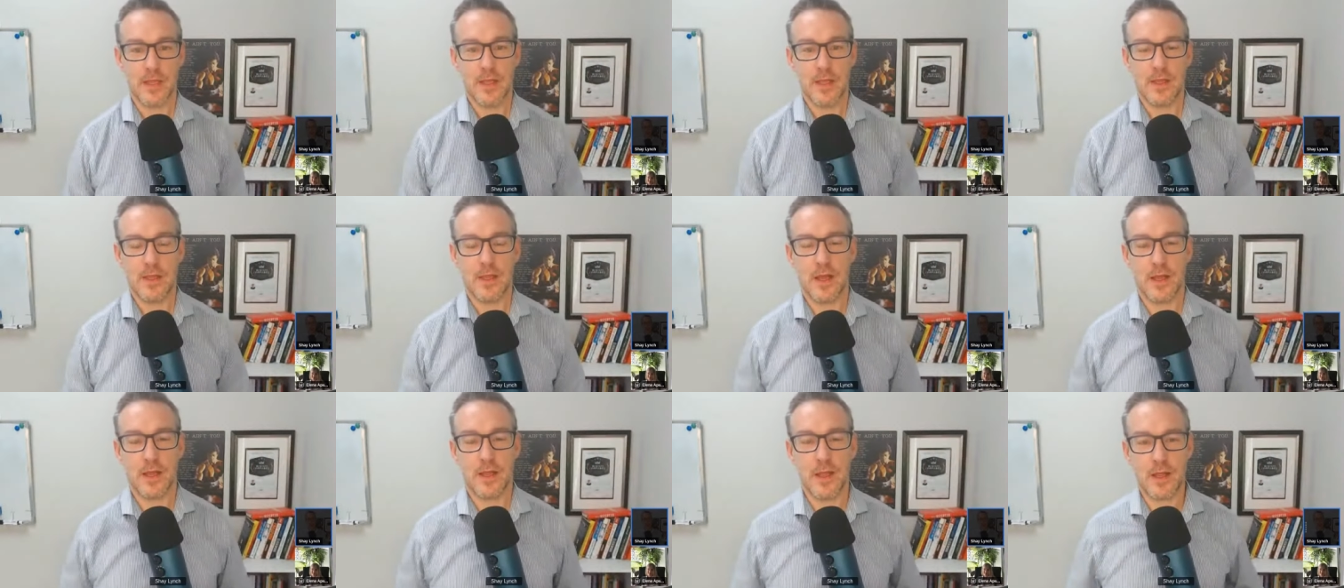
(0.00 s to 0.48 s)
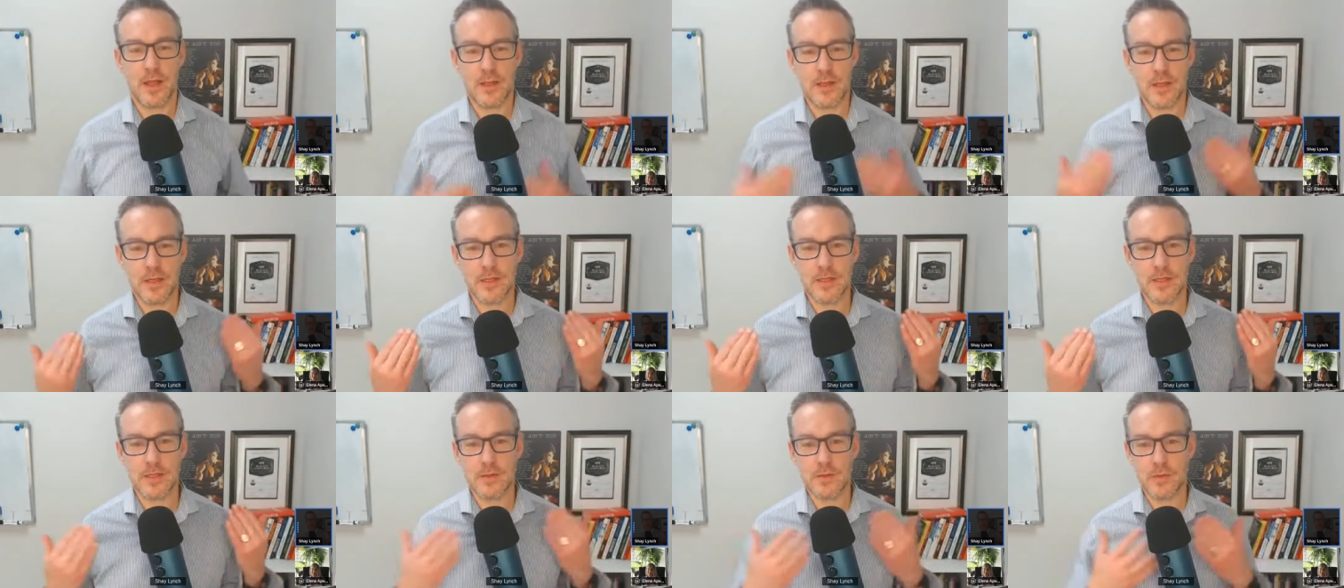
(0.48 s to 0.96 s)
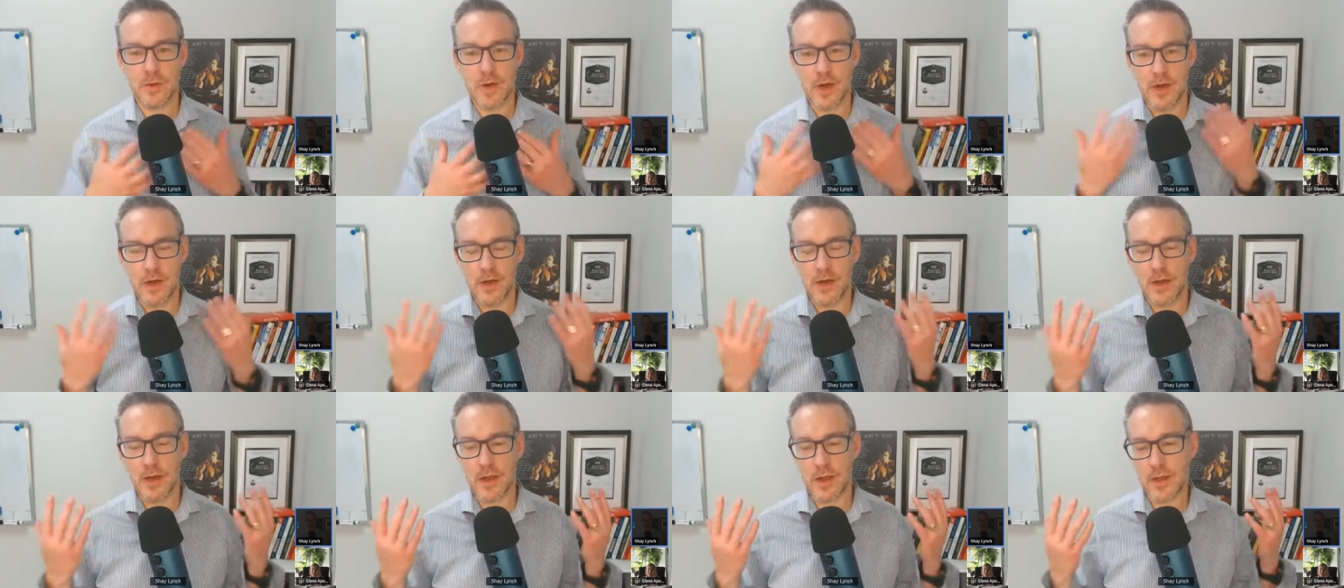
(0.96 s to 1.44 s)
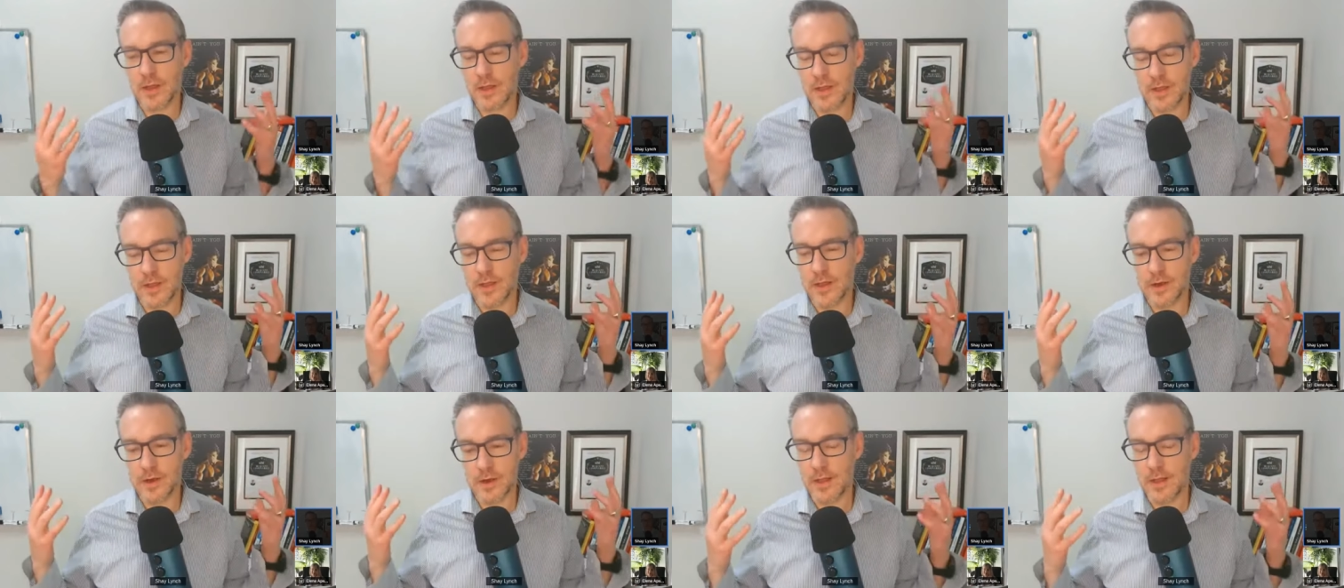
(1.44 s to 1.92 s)
And that that's where I, you
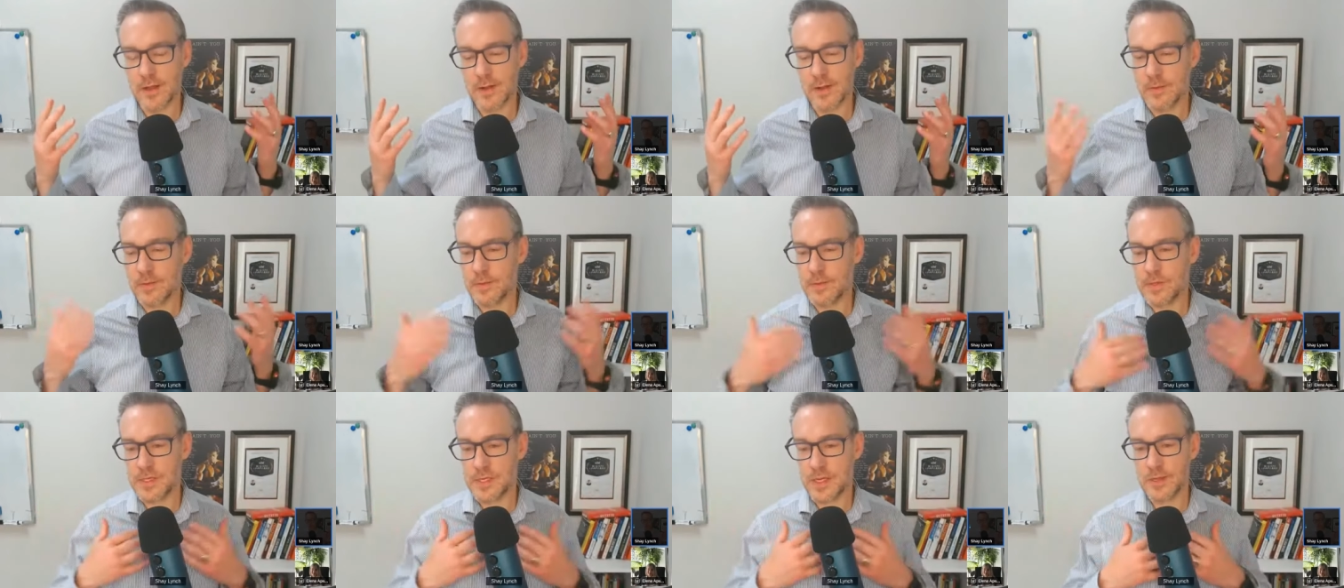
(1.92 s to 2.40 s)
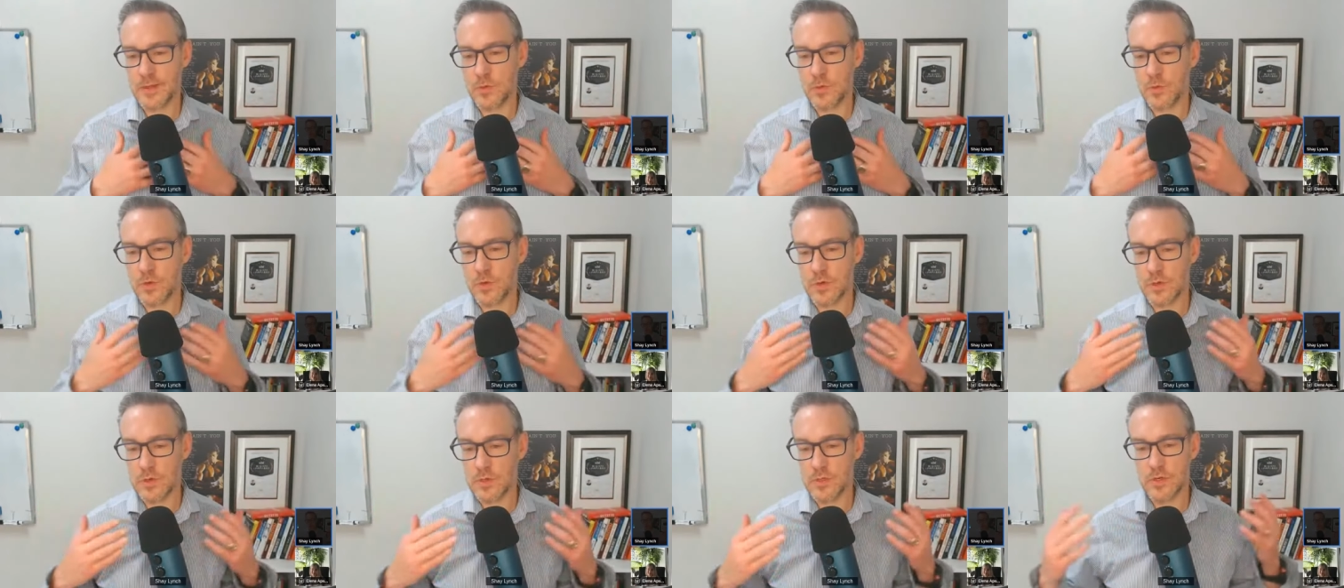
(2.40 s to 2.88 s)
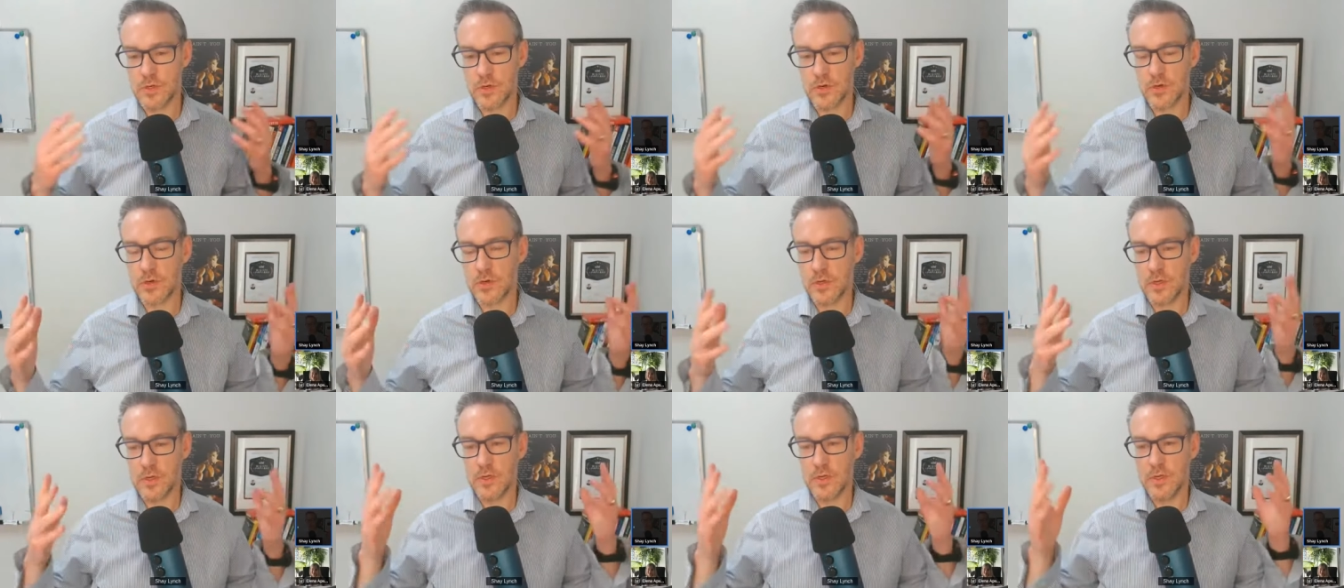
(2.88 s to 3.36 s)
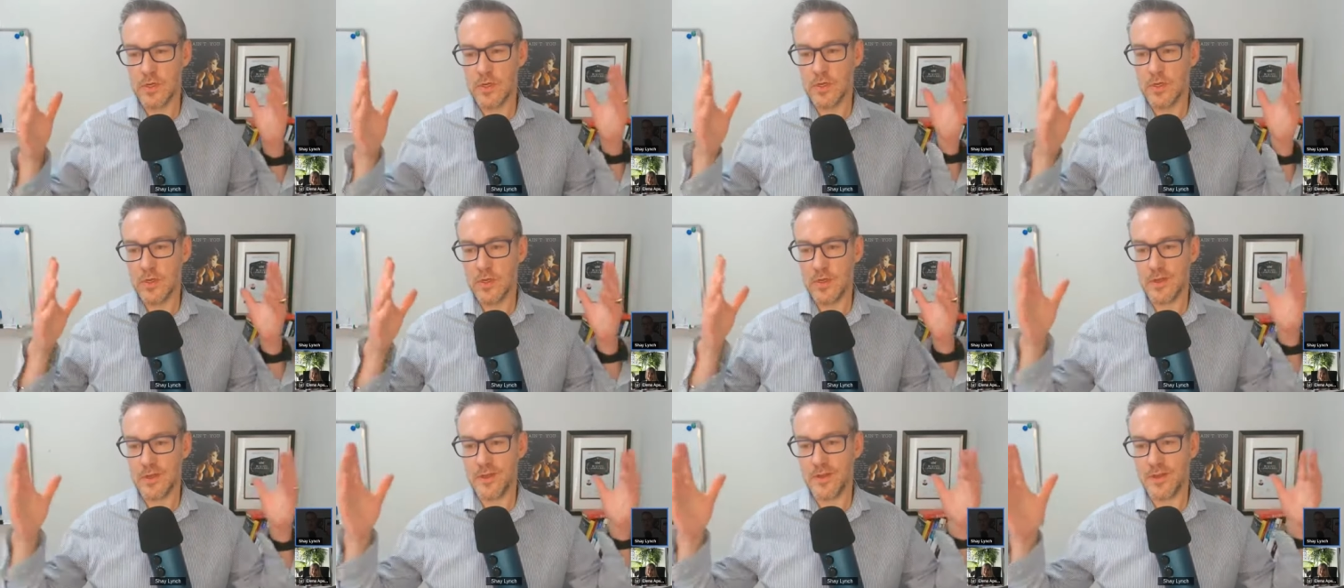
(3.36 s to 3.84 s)
hear a lot of people say the world's your
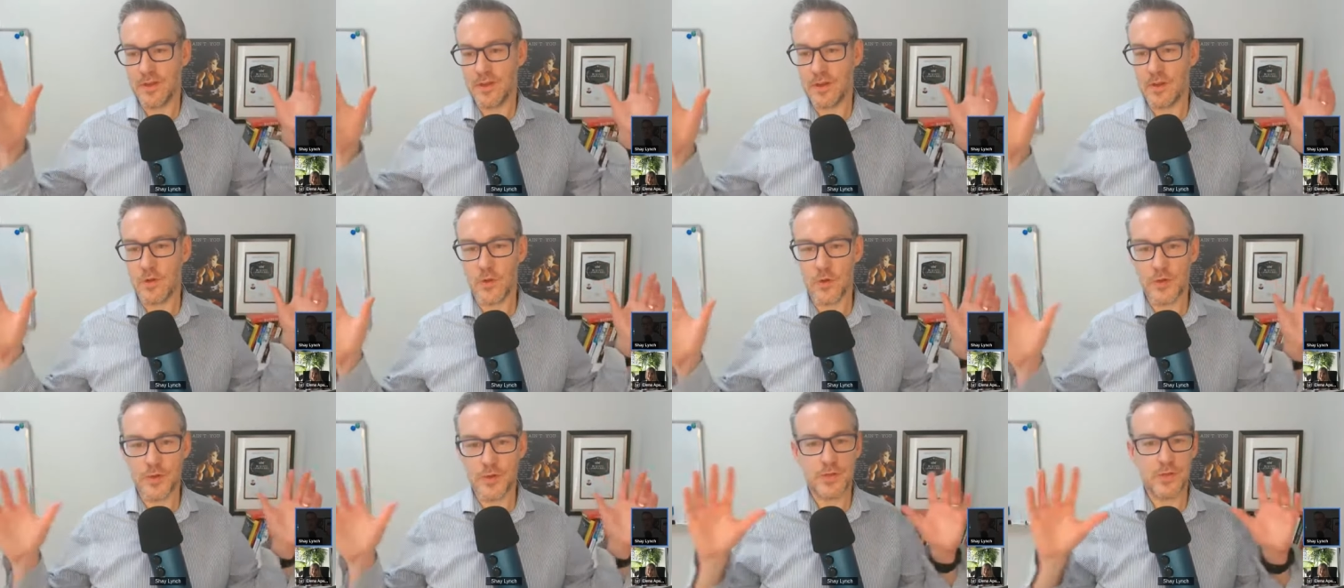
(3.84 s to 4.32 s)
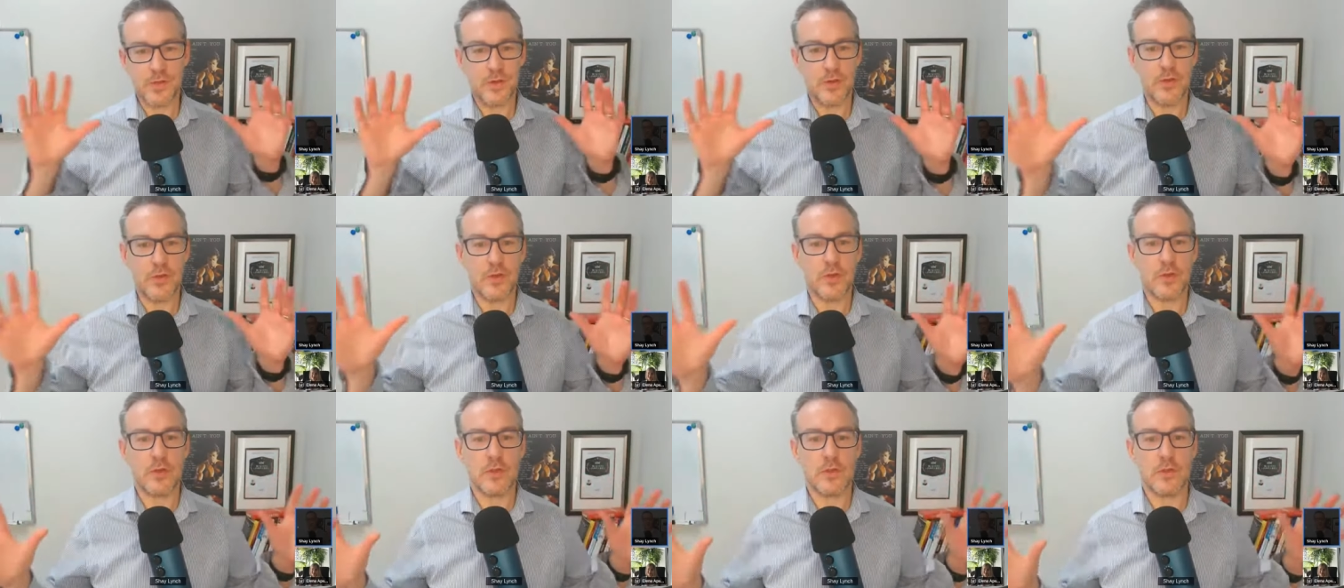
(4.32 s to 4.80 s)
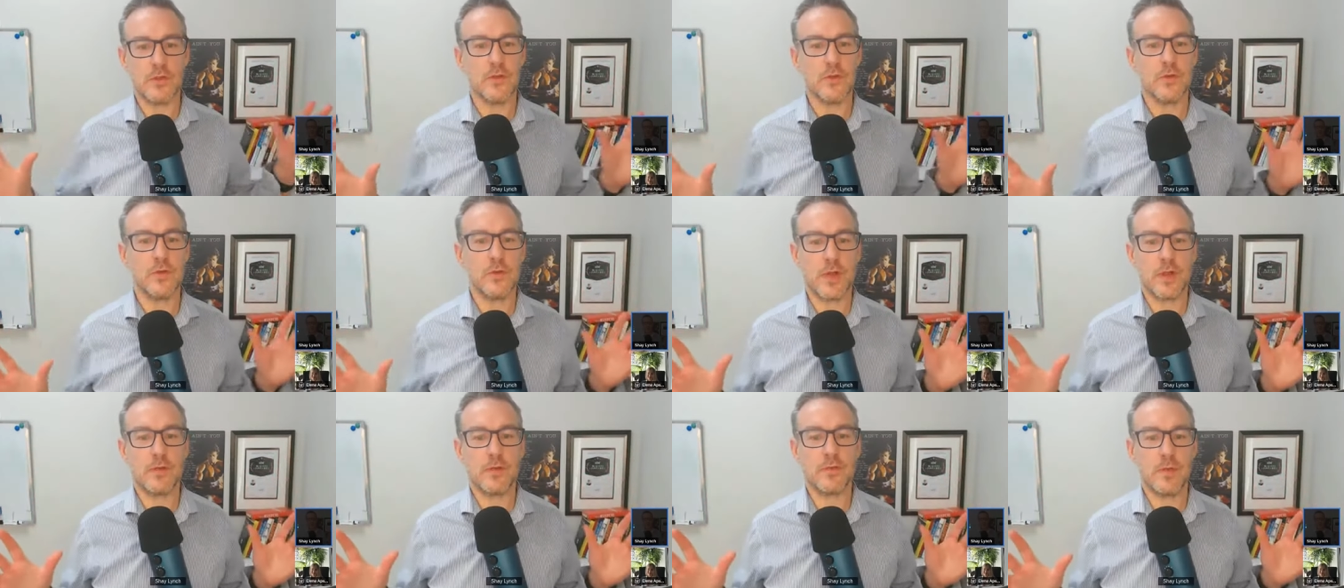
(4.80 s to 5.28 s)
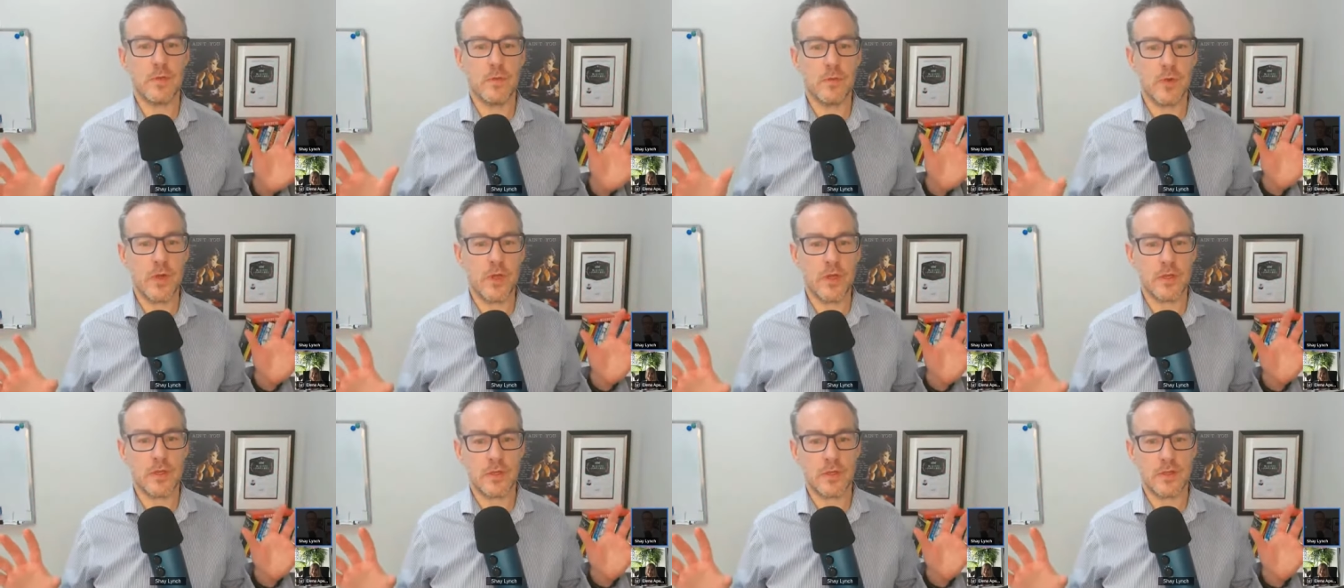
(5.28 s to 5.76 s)
your oyster. You can do whatever you
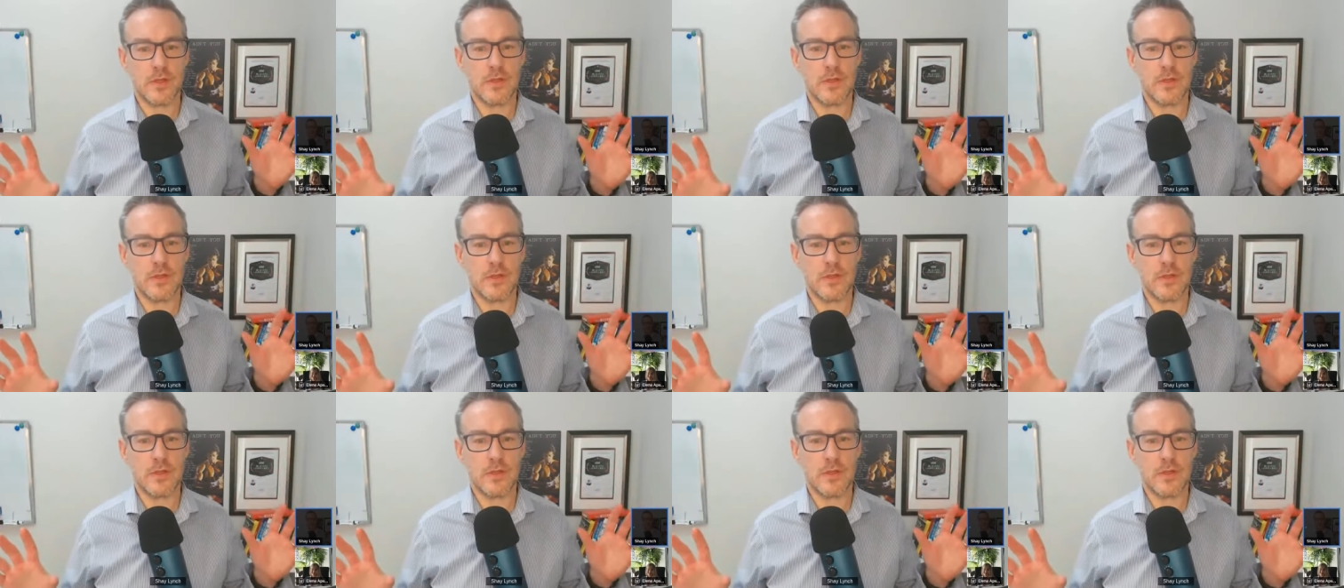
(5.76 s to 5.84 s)
want.